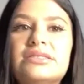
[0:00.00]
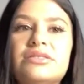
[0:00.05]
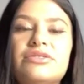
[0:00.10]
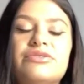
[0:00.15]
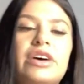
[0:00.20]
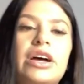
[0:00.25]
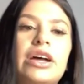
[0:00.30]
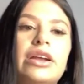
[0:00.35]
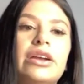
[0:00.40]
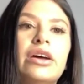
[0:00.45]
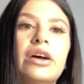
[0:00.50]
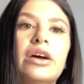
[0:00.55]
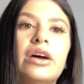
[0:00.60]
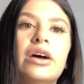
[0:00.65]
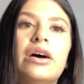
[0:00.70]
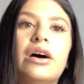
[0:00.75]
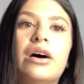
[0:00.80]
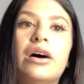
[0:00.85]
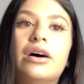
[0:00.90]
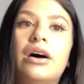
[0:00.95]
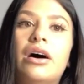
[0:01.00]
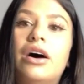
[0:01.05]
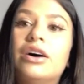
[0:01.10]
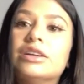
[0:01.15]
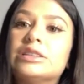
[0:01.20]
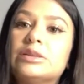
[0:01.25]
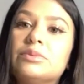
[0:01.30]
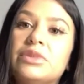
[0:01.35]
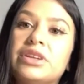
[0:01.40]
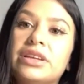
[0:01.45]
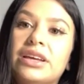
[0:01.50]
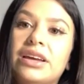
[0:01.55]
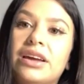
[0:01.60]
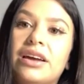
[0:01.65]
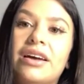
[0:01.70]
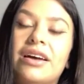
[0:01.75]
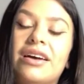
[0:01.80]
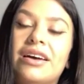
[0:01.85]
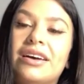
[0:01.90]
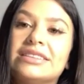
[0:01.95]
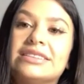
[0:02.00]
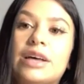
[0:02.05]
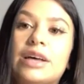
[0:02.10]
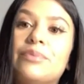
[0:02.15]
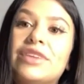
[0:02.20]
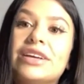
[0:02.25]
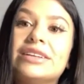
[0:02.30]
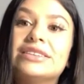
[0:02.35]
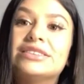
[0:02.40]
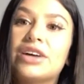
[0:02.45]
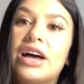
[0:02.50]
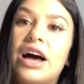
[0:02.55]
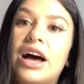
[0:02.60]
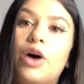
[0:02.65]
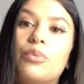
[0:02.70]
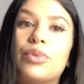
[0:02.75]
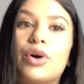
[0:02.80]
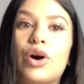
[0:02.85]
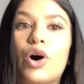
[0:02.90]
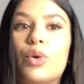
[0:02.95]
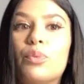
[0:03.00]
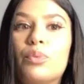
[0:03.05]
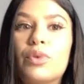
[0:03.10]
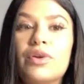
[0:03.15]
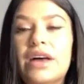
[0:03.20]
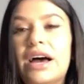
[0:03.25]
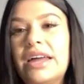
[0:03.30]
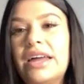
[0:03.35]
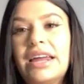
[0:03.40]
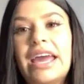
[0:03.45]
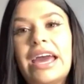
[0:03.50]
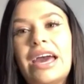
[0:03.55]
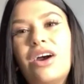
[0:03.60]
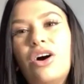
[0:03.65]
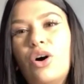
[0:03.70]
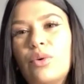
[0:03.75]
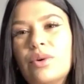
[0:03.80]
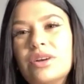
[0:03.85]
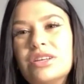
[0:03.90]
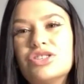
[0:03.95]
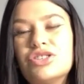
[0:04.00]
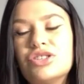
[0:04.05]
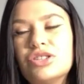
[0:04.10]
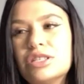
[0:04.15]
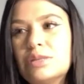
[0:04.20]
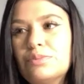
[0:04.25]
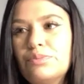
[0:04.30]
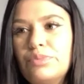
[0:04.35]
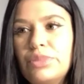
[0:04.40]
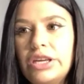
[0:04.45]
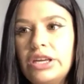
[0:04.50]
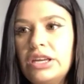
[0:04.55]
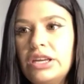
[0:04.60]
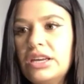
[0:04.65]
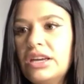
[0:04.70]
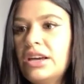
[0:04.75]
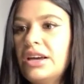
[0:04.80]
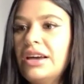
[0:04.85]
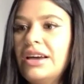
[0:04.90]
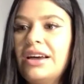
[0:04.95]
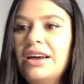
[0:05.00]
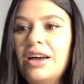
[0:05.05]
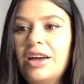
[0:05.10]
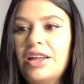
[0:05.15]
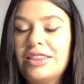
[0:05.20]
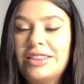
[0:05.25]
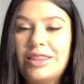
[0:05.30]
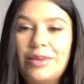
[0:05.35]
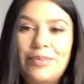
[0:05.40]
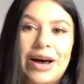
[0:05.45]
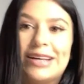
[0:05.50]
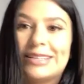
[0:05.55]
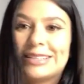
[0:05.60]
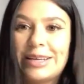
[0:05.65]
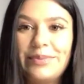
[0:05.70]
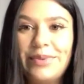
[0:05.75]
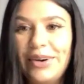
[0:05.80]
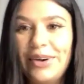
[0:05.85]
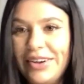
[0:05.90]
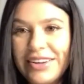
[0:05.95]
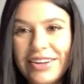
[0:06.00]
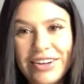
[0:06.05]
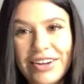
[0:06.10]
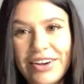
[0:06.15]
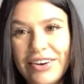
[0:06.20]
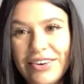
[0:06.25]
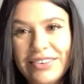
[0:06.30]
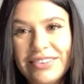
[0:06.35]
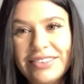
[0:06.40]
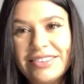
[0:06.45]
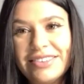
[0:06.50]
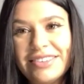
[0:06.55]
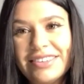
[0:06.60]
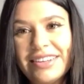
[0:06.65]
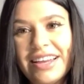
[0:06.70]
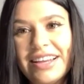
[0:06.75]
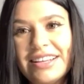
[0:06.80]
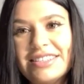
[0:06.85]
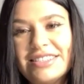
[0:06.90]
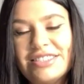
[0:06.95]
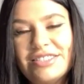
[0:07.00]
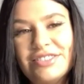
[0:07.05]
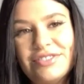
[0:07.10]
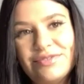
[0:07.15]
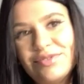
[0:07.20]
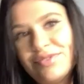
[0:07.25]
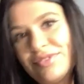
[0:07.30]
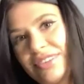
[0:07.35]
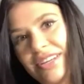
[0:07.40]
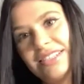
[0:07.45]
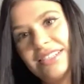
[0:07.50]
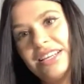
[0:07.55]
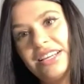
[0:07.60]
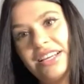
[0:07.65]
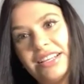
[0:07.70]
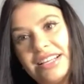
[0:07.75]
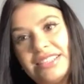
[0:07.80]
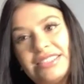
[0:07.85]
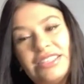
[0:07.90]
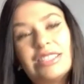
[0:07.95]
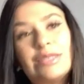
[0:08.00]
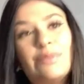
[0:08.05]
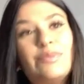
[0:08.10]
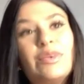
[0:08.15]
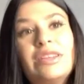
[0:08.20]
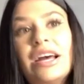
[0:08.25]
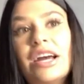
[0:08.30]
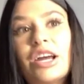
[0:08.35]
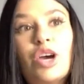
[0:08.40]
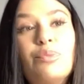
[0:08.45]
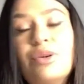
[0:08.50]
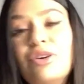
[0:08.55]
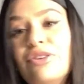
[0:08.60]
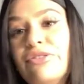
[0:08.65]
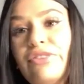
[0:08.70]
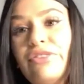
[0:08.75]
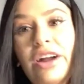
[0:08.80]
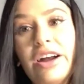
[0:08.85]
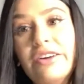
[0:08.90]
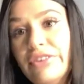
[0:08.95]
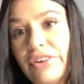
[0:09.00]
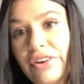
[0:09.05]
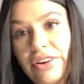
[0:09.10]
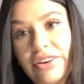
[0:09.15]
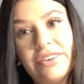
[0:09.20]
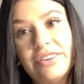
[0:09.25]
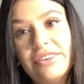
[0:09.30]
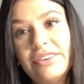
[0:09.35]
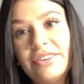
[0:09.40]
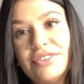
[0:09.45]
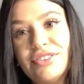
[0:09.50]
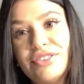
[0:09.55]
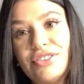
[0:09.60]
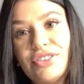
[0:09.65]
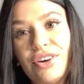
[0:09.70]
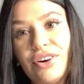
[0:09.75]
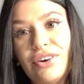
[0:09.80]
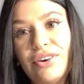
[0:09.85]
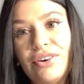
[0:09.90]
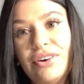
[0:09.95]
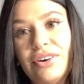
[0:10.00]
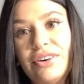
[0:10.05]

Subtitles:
to find ultimately something to help cope with that. It can't always just be the basketball, it's because it's not something that could be forever. So